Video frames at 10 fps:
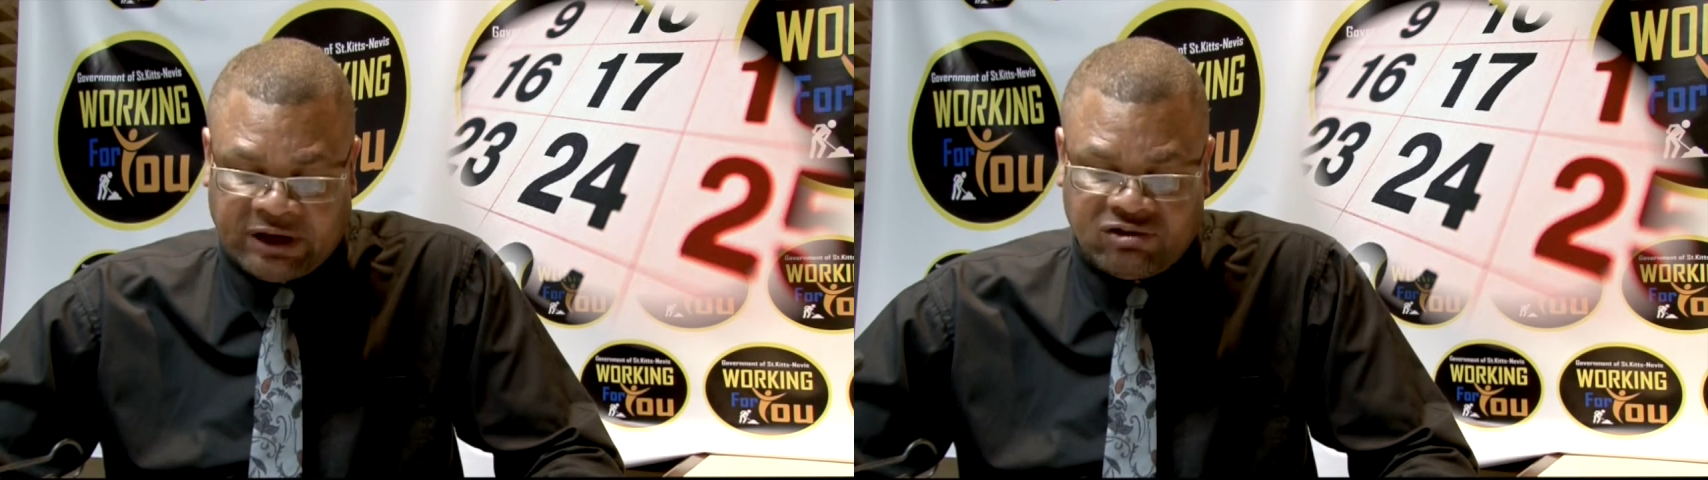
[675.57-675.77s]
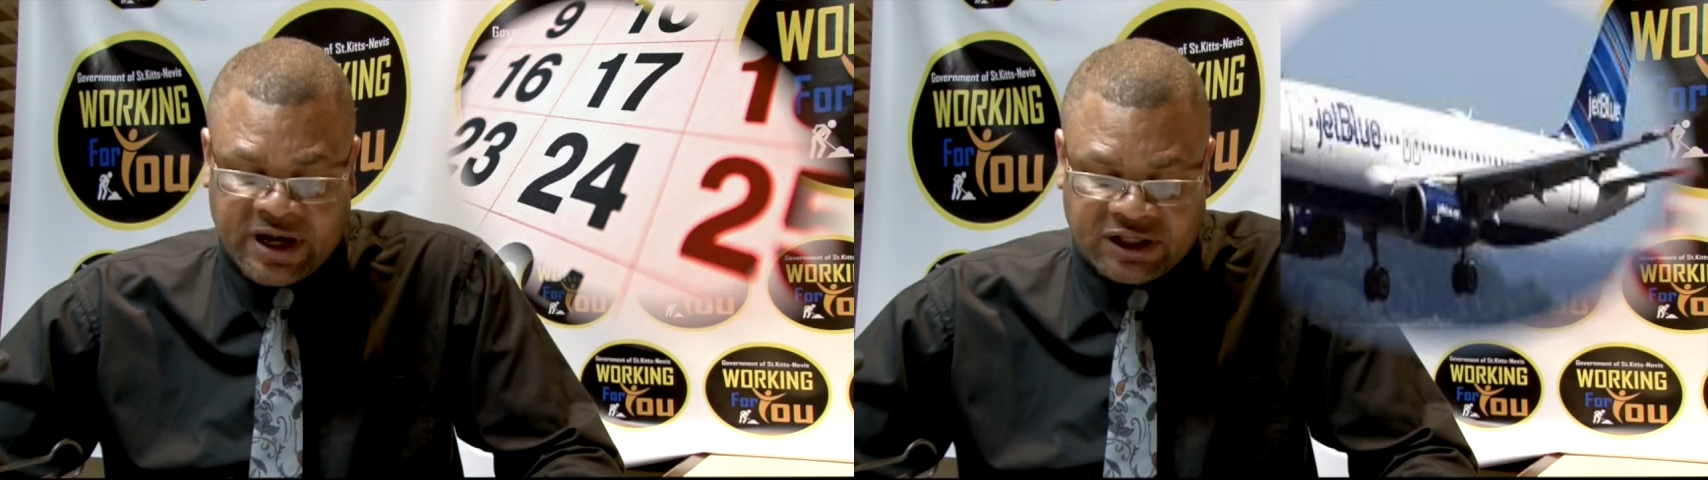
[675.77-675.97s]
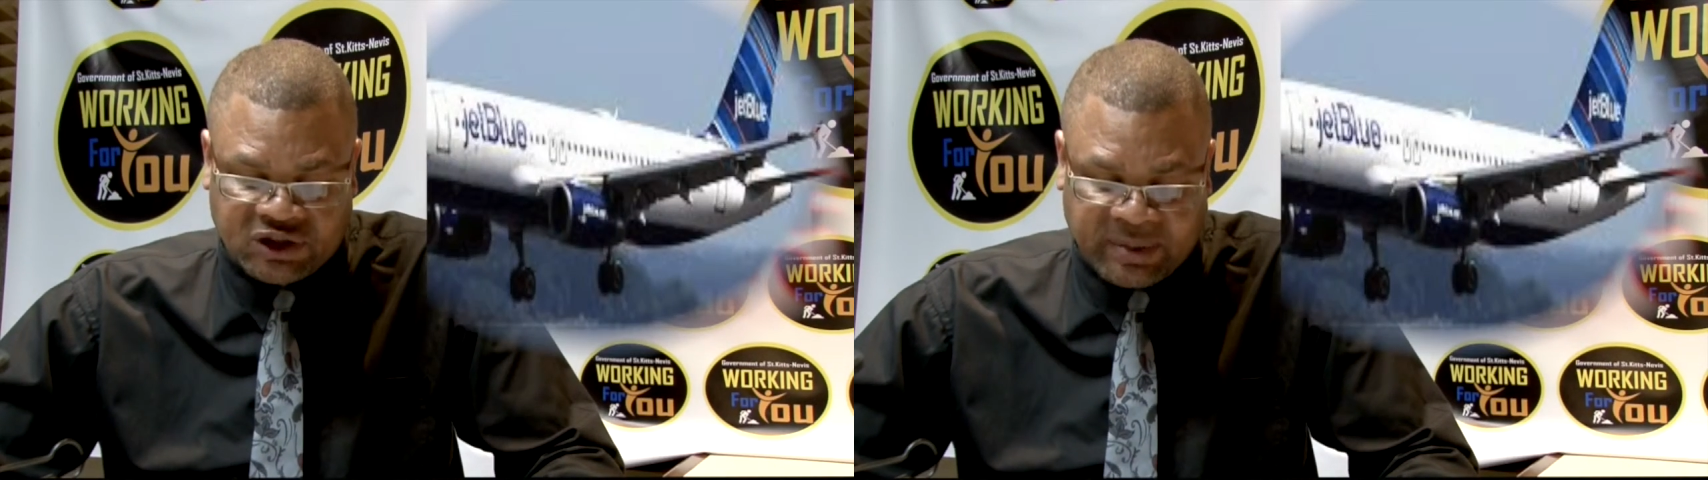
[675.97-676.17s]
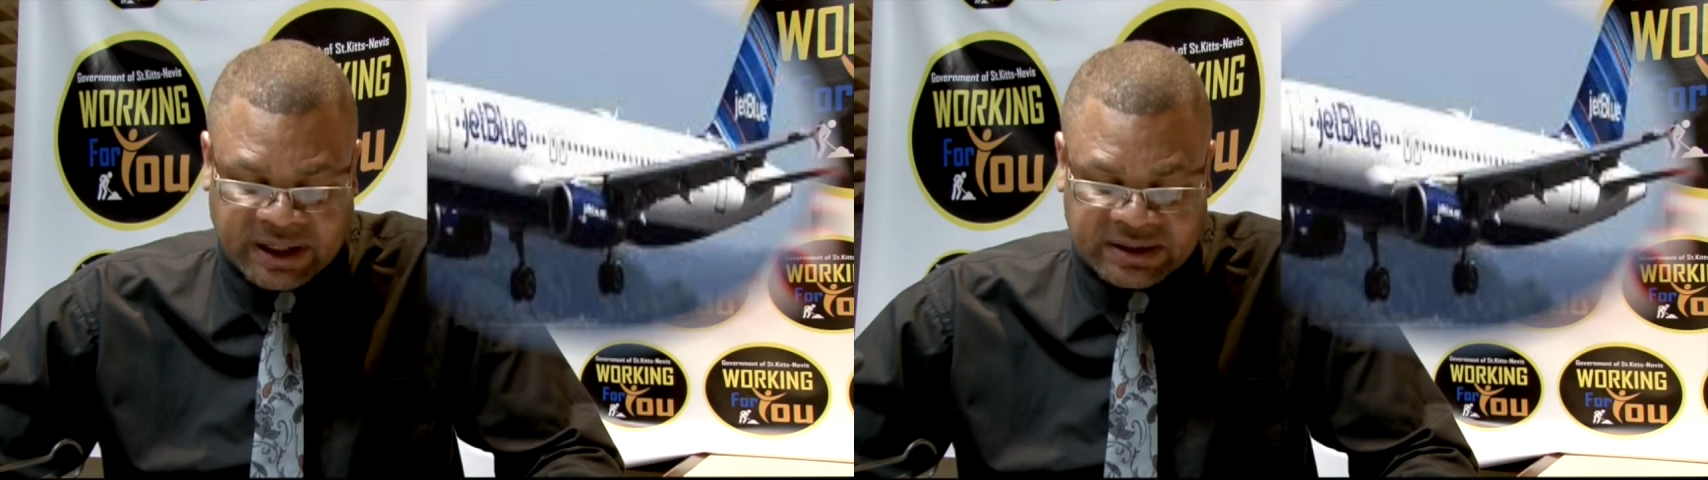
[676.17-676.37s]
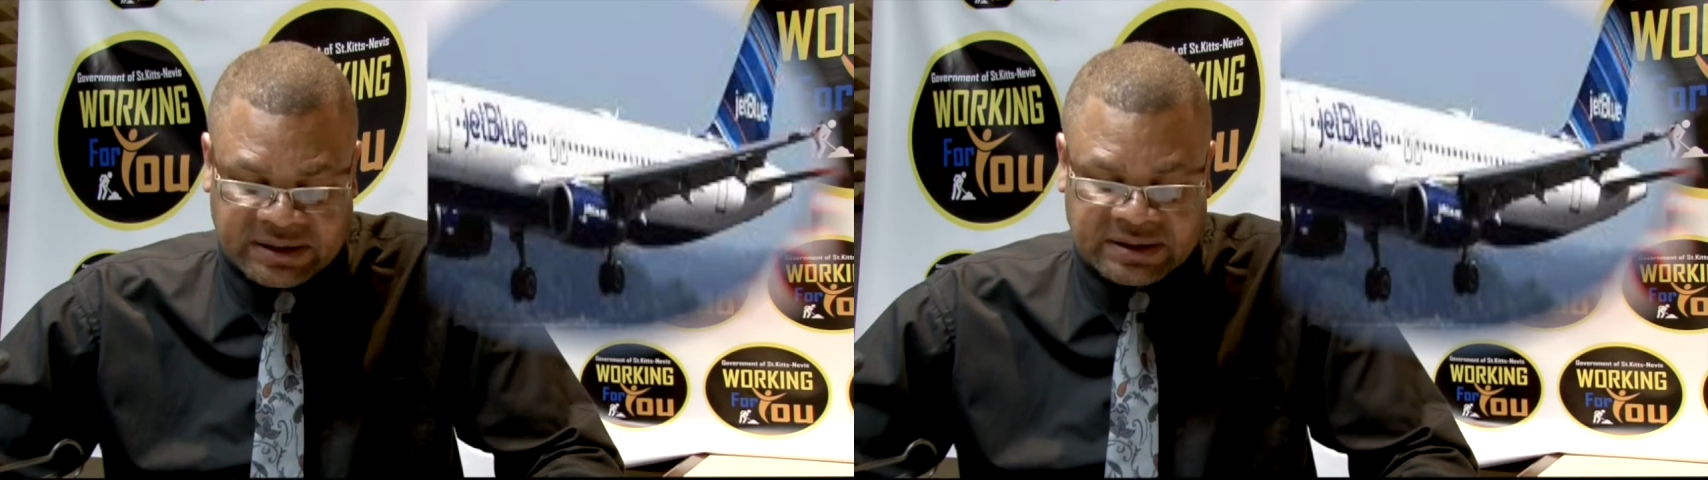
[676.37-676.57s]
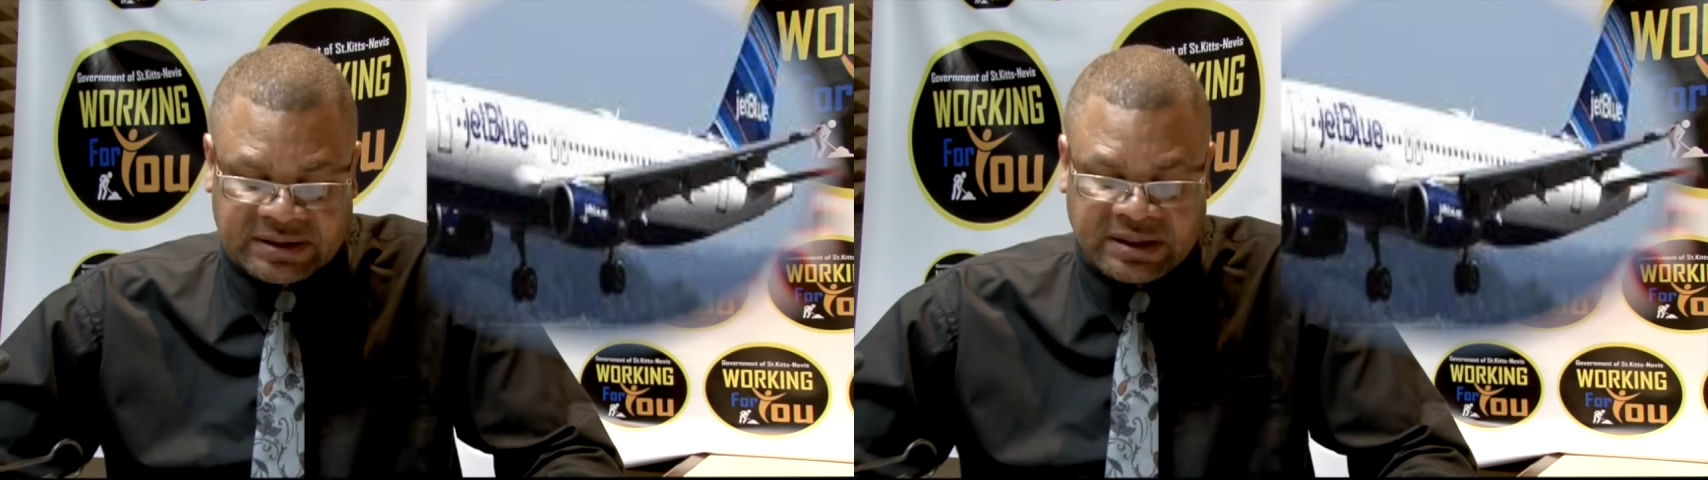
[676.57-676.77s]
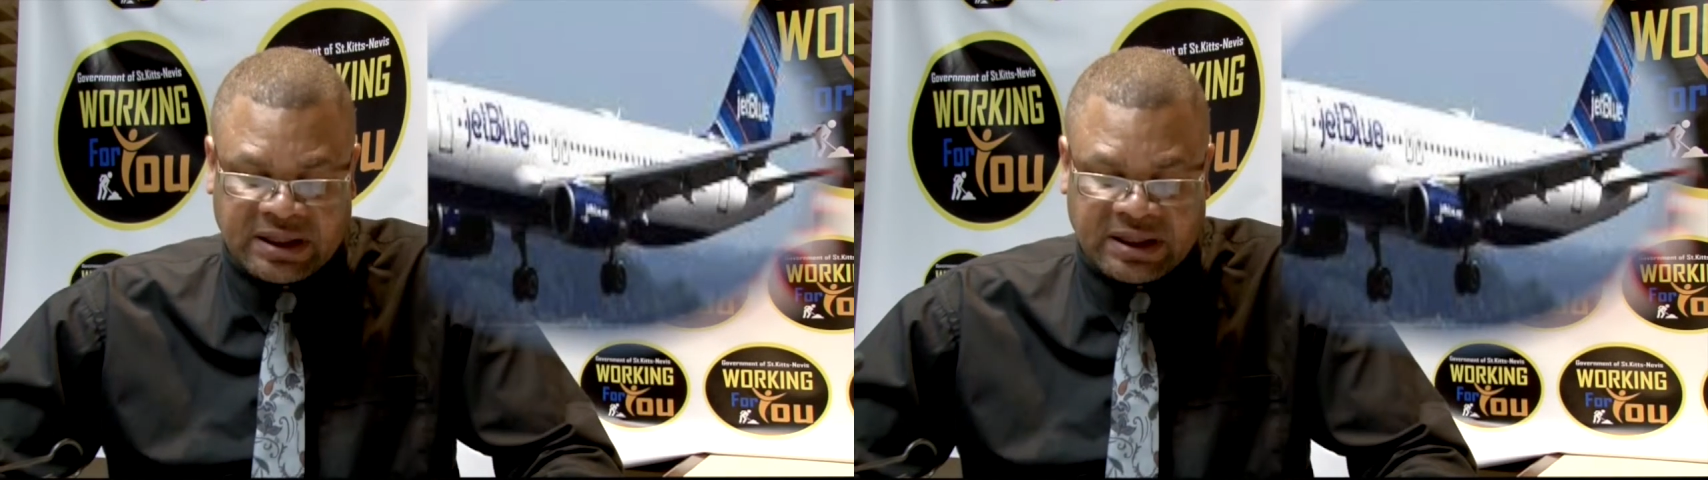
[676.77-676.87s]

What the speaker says: arrangements